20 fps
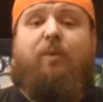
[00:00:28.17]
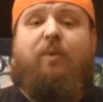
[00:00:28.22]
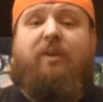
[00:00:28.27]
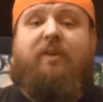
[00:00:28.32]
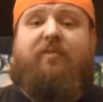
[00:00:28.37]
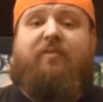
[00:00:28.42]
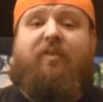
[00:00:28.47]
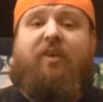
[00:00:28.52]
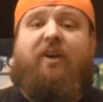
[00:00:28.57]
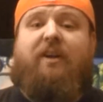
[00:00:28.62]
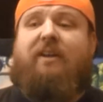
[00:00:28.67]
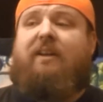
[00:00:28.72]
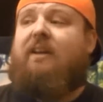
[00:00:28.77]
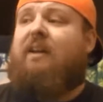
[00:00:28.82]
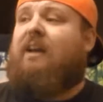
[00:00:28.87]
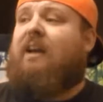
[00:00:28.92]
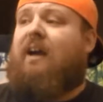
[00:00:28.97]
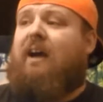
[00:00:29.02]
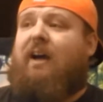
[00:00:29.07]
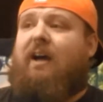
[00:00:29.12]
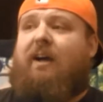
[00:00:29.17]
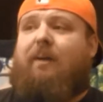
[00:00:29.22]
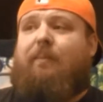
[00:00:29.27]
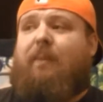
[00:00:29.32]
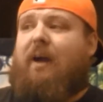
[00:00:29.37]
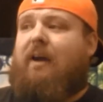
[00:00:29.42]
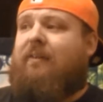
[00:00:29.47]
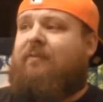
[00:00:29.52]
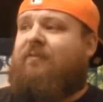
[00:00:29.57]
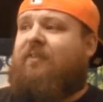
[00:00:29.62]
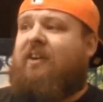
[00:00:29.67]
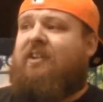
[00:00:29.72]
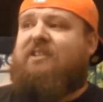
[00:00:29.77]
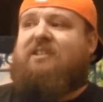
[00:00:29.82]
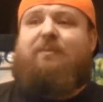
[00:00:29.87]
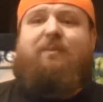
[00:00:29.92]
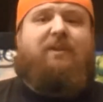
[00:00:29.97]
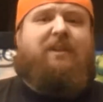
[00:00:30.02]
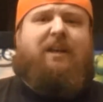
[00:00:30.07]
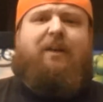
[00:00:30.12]
really fun. I've found
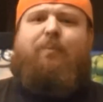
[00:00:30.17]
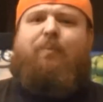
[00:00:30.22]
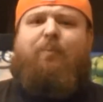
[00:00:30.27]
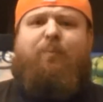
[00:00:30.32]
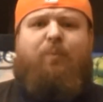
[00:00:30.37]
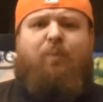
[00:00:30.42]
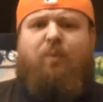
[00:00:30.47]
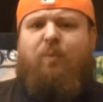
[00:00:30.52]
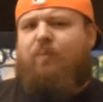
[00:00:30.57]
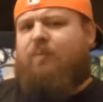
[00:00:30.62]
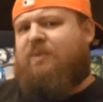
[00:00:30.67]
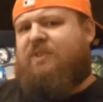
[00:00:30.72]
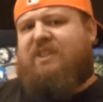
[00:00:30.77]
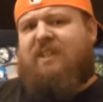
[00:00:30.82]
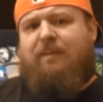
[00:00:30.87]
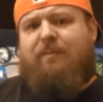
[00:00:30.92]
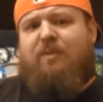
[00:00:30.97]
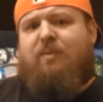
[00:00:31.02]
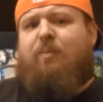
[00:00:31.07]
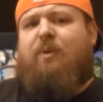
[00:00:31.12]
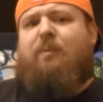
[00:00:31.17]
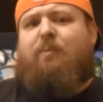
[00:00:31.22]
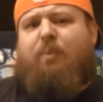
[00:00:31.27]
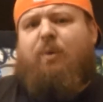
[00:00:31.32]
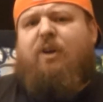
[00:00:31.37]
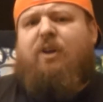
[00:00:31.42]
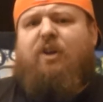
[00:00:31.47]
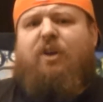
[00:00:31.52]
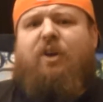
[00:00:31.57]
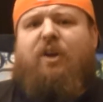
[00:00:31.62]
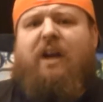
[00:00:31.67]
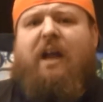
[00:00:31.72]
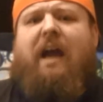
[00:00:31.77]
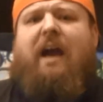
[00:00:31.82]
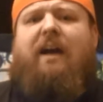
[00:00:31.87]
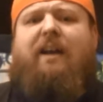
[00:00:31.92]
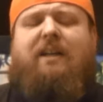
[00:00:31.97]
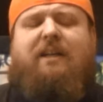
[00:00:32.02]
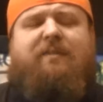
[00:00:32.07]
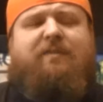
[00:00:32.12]
something that I seem to be pretty good
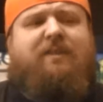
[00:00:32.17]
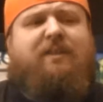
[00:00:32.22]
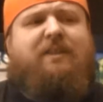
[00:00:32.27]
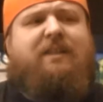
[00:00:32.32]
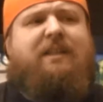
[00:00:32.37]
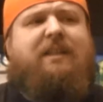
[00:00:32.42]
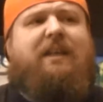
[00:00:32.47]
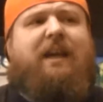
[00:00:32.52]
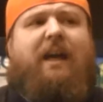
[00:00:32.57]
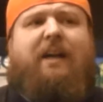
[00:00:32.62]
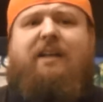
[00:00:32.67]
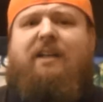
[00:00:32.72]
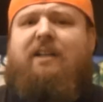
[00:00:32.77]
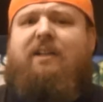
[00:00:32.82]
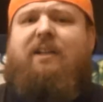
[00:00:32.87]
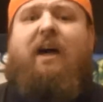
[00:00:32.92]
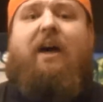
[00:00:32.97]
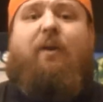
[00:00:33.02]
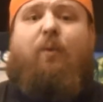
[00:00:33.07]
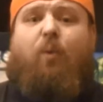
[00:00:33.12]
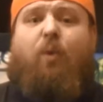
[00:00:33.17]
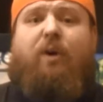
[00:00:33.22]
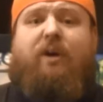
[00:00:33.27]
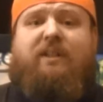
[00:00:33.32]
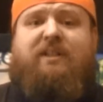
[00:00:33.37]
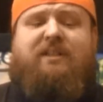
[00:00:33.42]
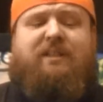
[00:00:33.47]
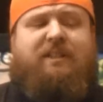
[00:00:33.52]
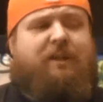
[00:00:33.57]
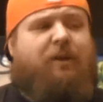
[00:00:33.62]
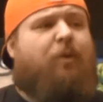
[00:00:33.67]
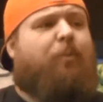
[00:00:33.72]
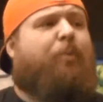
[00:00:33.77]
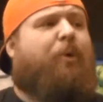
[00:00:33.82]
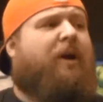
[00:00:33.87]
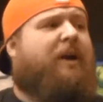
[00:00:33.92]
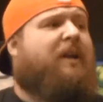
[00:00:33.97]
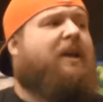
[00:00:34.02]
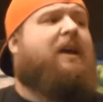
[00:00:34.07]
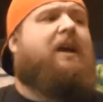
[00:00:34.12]
at and everything. I need a lot of work still,
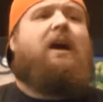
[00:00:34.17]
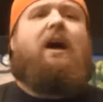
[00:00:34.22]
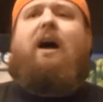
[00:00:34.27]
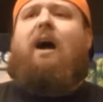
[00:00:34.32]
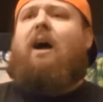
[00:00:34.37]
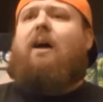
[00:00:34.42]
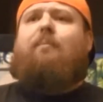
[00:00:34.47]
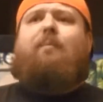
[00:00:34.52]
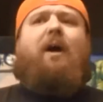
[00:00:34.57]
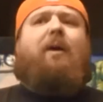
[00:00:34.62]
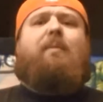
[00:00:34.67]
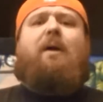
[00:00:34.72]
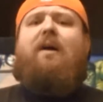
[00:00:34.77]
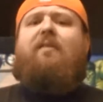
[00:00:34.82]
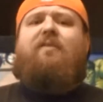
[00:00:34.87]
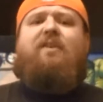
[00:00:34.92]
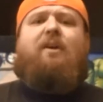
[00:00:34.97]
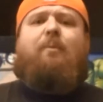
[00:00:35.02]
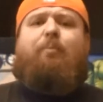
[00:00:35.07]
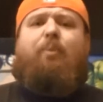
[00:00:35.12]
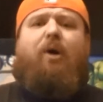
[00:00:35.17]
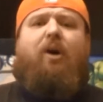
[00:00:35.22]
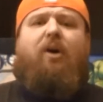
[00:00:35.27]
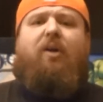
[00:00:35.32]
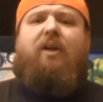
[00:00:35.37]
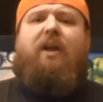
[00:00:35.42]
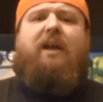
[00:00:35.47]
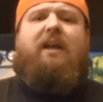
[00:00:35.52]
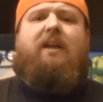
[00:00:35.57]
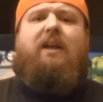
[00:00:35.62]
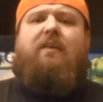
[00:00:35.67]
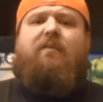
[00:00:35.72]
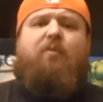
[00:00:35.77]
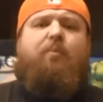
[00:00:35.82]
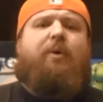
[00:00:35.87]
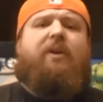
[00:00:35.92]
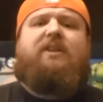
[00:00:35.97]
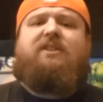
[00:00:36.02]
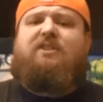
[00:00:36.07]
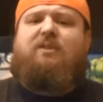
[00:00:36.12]
but I'm having a ball, and
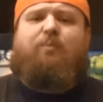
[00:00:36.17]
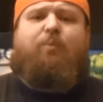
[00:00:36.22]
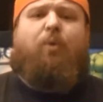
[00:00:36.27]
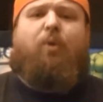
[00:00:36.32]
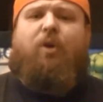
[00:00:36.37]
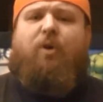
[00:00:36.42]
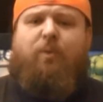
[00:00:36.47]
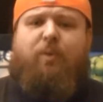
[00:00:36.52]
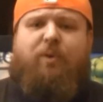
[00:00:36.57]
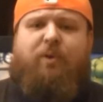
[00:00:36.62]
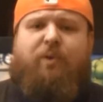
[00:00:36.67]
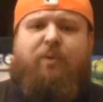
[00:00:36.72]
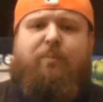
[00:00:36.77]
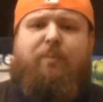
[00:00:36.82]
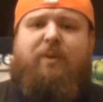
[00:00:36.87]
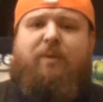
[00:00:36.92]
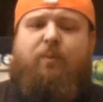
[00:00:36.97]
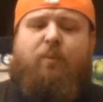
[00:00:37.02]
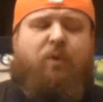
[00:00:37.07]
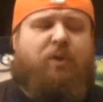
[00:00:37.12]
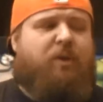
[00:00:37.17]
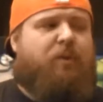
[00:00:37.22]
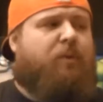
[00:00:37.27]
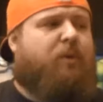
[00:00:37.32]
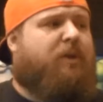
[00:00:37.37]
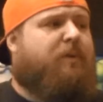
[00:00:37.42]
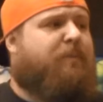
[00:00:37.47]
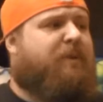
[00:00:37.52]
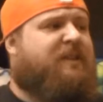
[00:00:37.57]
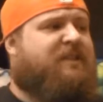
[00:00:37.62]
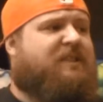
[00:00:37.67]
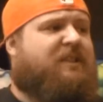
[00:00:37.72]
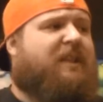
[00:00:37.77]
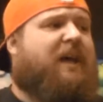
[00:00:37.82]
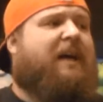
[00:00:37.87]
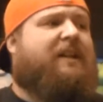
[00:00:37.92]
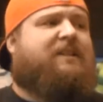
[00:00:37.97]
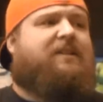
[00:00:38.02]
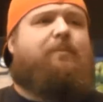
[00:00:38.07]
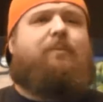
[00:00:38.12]
everybody's support really, really, really means a
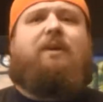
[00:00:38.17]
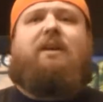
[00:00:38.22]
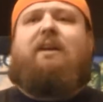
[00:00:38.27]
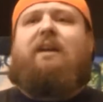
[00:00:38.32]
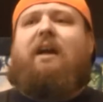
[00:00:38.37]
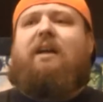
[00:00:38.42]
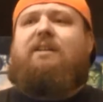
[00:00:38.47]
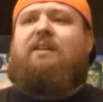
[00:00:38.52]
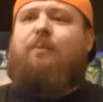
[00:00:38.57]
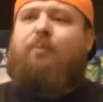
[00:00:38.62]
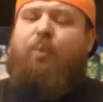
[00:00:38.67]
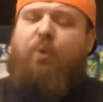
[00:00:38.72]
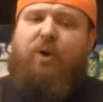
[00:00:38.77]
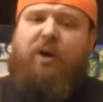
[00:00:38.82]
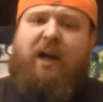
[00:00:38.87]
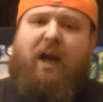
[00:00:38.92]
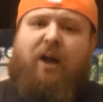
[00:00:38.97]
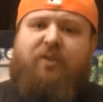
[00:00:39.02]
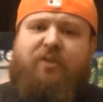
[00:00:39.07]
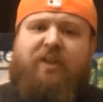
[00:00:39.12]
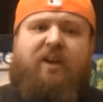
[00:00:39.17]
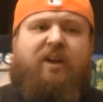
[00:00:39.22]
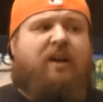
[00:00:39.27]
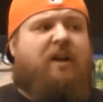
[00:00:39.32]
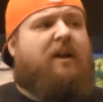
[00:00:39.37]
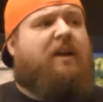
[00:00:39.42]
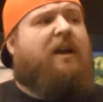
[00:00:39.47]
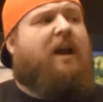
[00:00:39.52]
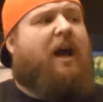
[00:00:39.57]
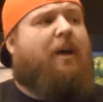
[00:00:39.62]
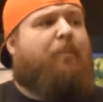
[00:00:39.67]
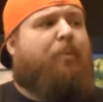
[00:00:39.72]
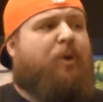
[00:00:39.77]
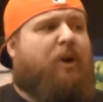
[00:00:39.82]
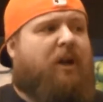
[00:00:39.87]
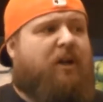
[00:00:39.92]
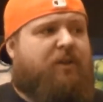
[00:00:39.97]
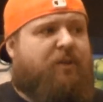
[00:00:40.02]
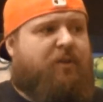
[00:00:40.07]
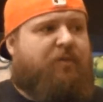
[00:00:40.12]
lot to me. And I did put it out there. I put
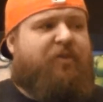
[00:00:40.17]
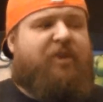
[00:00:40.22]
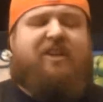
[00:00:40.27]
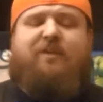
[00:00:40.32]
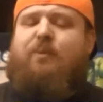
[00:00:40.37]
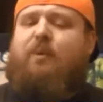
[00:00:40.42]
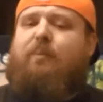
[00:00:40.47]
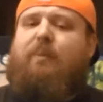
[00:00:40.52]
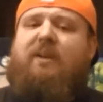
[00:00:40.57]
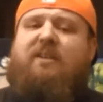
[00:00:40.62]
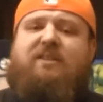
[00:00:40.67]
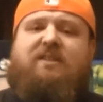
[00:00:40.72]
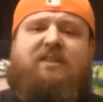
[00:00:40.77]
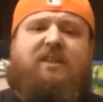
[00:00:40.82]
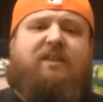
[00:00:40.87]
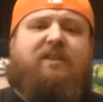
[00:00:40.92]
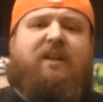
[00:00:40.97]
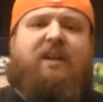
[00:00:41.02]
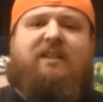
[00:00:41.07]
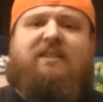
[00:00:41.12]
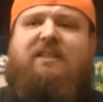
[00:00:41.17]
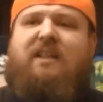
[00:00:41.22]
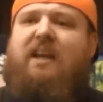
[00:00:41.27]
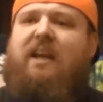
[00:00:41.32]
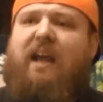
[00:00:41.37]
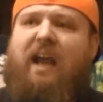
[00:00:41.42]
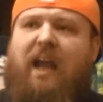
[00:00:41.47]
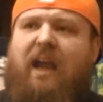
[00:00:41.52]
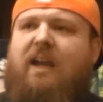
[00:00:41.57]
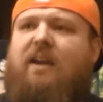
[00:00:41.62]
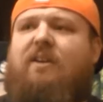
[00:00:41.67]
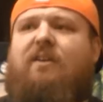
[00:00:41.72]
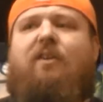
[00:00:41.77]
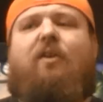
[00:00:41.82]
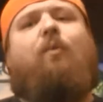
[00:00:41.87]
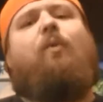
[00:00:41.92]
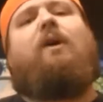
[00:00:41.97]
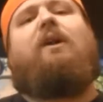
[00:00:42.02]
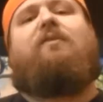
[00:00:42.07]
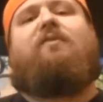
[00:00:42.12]
out a little Facebook message the other day saying, hey, you
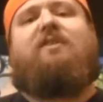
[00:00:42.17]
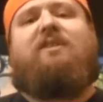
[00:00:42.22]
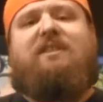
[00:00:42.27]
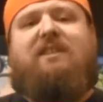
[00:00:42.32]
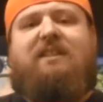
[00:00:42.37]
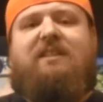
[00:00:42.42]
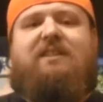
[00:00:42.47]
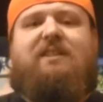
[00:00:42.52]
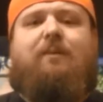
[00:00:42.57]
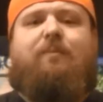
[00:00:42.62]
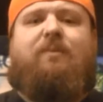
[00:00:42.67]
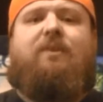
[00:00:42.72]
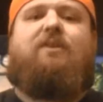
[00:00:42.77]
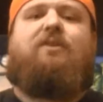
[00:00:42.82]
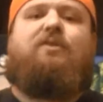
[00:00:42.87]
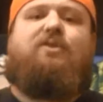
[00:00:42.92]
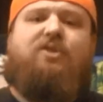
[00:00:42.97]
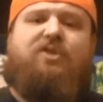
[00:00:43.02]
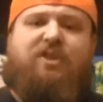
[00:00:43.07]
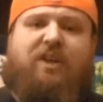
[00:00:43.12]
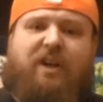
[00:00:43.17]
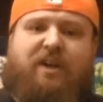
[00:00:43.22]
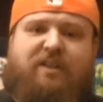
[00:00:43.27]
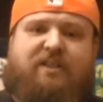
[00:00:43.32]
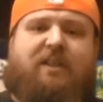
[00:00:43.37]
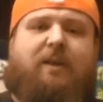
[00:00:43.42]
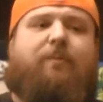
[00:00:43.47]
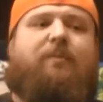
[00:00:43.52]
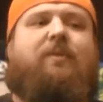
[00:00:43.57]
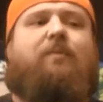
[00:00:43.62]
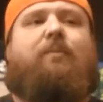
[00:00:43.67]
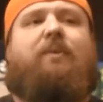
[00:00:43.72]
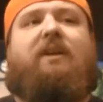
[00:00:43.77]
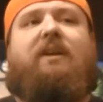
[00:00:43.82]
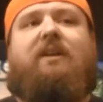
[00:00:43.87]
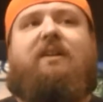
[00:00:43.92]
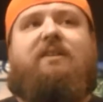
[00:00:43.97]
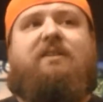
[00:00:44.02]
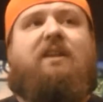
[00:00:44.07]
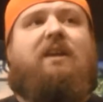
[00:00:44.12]
know what? If you see something, share something.
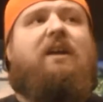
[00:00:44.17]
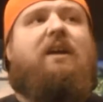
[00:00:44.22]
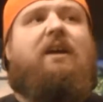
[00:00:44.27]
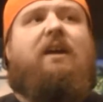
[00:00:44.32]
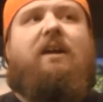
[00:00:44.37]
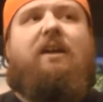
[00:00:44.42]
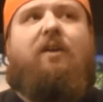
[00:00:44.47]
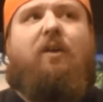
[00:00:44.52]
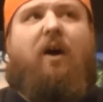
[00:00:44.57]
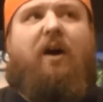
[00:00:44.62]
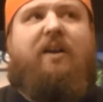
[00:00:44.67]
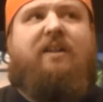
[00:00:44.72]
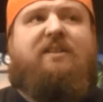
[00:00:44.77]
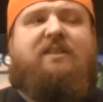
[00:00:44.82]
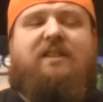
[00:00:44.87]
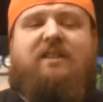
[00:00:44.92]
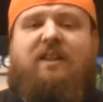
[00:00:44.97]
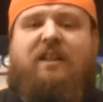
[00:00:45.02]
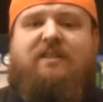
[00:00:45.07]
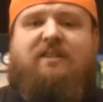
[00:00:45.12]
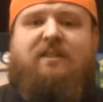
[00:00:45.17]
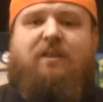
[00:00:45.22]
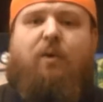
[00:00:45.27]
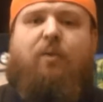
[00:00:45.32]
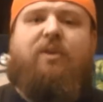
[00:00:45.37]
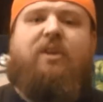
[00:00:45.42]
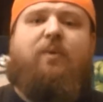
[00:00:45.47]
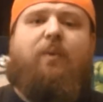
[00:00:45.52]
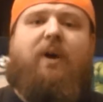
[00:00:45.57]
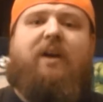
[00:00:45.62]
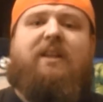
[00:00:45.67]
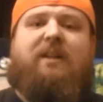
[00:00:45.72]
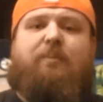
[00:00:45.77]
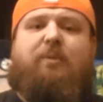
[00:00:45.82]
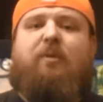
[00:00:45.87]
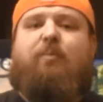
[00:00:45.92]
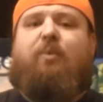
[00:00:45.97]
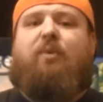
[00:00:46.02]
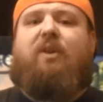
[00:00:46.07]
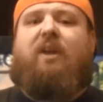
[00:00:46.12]
Because, you know, honestly, that's the only way that
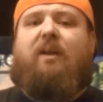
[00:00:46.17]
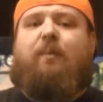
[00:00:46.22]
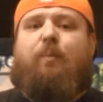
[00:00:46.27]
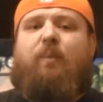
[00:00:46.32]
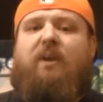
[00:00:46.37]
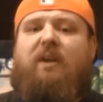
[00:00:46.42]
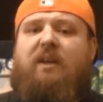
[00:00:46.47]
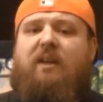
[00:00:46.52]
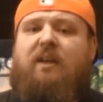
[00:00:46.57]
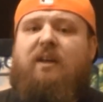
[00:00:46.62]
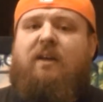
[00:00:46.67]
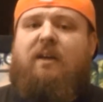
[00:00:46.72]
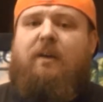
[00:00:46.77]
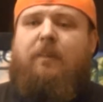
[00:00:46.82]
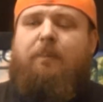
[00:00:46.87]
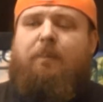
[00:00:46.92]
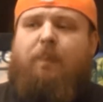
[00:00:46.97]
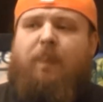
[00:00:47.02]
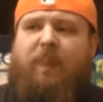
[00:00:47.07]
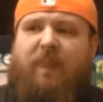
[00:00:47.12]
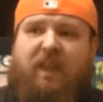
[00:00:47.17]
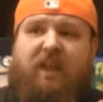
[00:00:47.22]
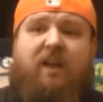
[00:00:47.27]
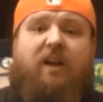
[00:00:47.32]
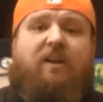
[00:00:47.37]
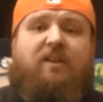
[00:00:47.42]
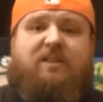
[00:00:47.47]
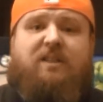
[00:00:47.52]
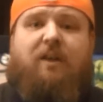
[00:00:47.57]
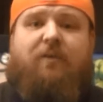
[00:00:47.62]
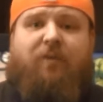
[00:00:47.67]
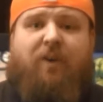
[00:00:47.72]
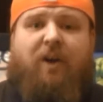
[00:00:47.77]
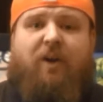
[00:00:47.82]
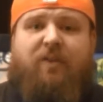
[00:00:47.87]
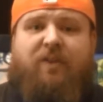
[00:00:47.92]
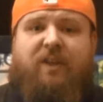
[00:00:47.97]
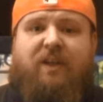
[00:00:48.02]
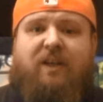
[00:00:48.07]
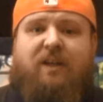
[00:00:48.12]
people like me get our stuff
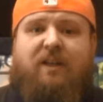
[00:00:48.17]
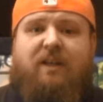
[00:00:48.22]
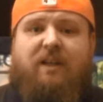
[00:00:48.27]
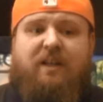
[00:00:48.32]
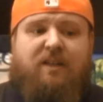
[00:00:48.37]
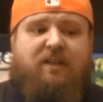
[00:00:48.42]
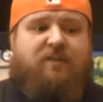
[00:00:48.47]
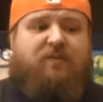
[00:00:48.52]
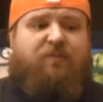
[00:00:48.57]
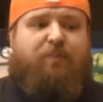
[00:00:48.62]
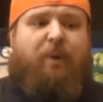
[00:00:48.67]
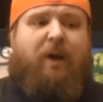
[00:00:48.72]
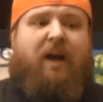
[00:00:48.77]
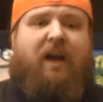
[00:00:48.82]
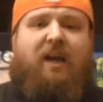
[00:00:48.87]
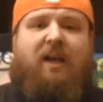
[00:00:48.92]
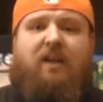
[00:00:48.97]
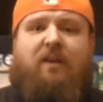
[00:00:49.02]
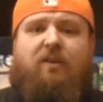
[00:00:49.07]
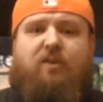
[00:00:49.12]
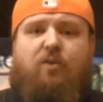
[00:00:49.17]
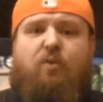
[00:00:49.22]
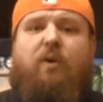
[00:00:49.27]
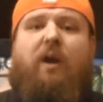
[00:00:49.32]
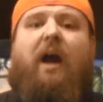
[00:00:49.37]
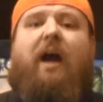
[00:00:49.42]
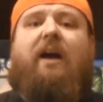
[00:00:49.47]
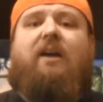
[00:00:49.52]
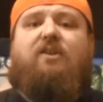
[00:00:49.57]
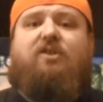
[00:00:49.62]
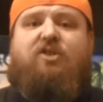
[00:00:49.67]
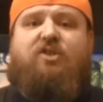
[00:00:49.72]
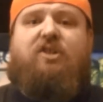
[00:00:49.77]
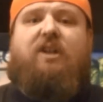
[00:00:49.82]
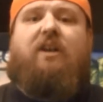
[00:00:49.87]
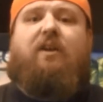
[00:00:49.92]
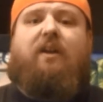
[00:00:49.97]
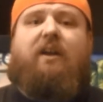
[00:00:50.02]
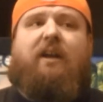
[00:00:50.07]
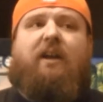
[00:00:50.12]
out there, is by you guys
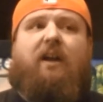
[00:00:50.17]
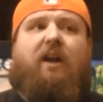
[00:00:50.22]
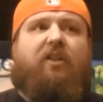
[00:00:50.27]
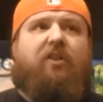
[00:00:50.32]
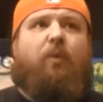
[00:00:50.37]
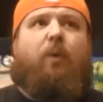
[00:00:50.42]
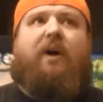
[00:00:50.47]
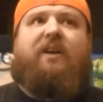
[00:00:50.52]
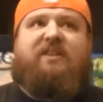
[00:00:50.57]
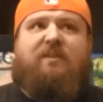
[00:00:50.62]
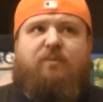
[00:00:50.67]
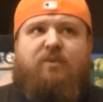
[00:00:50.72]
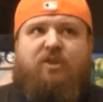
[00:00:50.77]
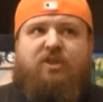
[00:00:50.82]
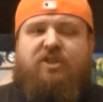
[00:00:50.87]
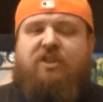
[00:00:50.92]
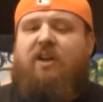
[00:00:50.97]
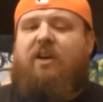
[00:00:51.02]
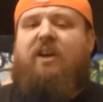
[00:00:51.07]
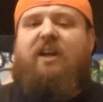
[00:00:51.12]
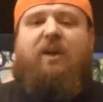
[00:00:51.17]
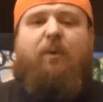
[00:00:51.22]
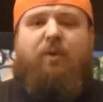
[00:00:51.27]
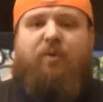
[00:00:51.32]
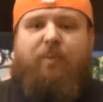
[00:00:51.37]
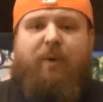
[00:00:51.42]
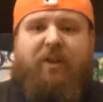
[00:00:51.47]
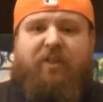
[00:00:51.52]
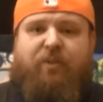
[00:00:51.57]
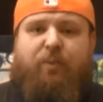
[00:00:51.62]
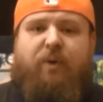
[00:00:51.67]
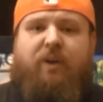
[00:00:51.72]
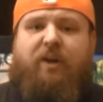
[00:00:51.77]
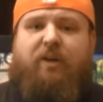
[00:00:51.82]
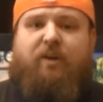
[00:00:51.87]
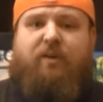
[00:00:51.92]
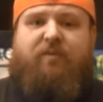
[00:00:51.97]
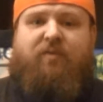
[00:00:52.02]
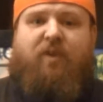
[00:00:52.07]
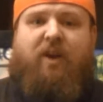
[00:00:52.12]
sharing it. Otherwise, I'm just sharing it with my
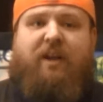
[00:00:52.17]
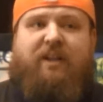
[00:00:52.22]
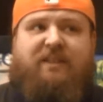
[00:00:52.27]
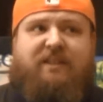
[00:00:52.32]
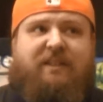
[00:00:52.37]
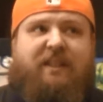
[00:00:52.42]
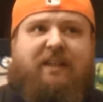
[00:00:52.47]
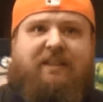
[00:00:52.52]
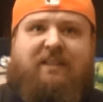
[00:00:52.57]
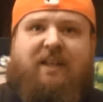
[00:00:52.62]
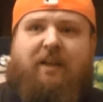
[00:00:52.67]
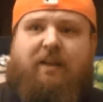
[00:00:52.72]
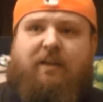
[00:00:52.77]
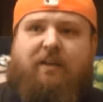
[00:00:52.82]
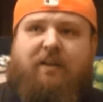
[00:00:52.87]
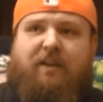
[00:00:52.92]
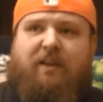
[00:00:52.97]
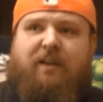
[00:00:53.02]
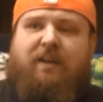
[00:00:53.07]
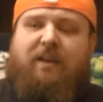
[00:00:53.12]
300 friends, and that's it.